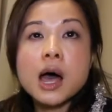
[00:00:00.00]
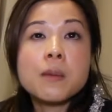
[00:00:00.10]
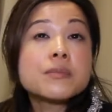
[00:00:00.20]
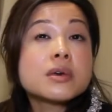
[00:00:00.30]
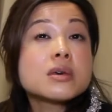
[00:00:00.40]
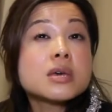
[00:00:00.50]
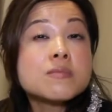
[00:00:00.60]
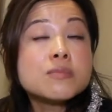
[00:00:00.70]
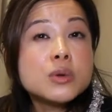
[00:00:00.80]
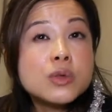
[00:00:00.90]
Um,
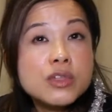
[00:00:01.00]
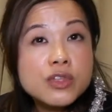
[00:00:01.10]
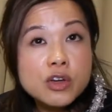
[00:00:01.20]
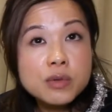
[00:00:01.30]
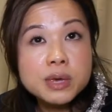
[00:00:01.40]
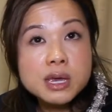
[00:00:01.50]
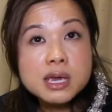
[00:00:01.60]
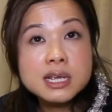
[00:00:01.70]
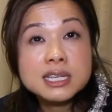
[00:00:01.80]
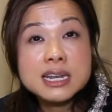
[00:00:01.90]

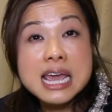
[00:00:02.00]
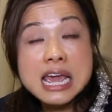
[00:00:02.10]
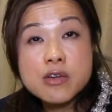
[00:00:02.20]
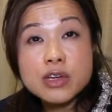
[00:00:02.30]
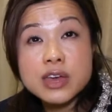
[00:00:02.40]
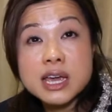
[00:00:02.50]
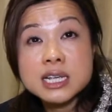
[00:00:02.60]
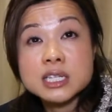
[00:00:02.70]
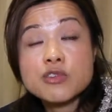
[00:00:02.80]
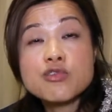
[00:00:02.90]
immunotherapy is an area that
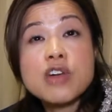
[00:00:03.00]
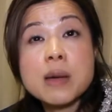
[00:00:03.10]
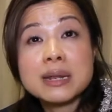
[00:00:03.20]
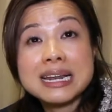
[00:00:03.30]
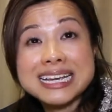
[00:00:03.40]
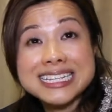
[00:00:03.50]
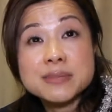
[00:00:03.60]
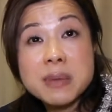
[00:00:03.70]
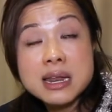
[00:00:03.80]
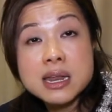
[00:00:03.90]
is rapidly
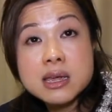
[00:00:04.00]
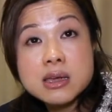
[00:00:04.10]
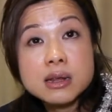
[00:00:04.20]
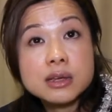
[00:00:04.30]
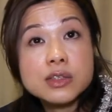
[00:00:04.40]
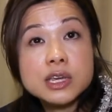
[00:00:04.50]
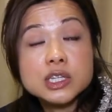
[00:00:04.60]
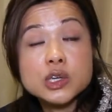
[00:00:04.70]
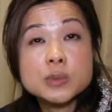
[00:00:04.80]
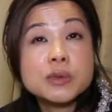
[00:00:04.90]
expanding and I think
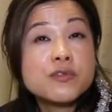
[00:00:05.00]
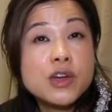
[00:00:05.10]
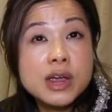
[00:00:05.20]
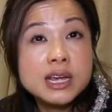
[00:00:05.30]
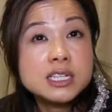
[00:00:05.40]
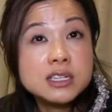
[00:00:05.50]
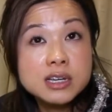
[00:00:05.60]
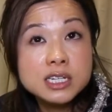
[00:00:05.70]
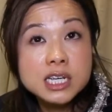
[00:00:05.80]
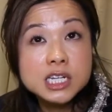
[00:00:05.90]
is going to be very
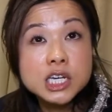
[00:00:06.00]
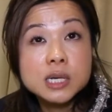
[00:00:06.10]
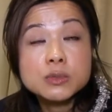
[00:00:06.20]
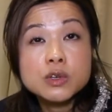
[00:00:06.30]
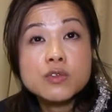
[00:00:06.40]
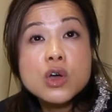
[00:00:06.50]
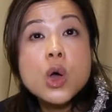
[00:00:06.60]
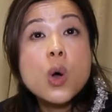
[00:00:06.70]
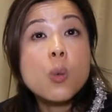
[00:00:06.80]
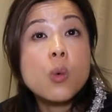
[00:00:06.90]
exciting in terms of
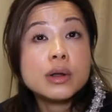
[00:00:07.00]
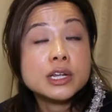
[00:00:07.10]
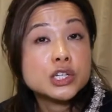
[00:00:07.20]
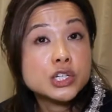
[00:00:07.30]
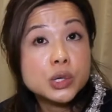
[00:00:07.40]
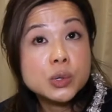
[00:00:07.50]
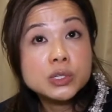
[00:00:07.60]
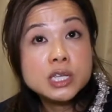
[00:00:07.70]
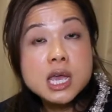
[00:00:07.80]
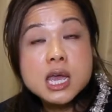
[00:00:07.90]
what it
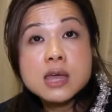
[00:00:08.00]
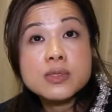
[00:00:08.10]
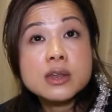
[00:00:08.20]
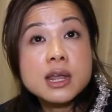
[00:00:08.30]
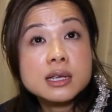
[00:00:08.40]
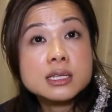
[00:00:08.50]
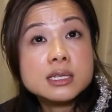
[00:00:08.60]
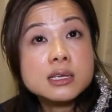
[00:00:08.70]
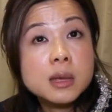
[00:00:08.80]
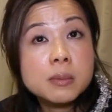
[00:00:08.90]
shows in the
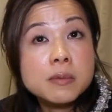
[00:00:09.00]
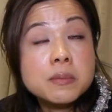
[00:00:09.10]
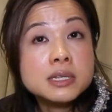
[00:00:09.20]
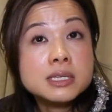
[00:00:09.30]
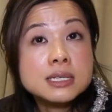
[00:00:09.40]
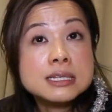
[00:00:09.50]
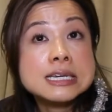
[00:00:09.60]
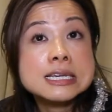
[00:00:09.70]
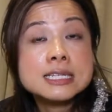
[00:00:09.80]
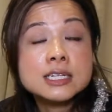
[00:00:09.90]
next couple of months and
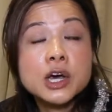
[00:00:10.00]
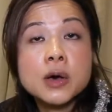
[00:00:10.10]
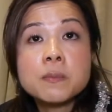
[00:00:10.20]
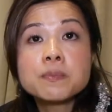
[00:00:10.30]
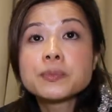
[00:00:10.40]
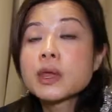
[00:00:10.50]
years to come.